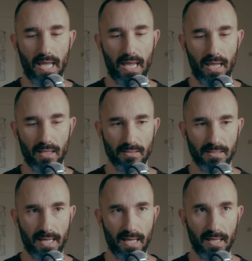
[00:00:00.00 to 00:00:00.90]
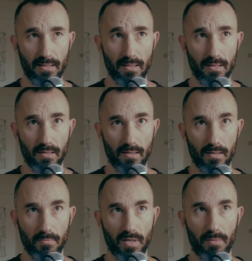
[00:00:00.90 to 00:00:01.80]
And then
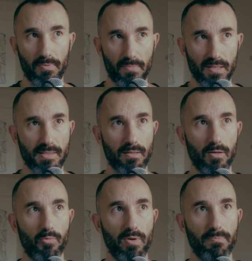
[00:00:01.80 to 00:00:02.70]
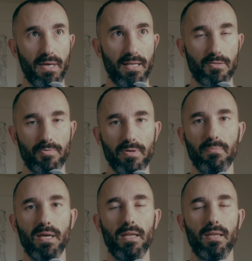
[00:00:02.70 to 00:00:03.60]
a couple months ago, we met
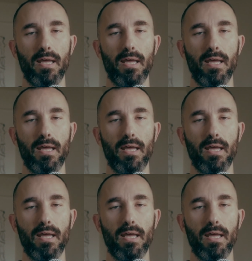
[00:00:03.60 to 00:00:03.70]
Treeman,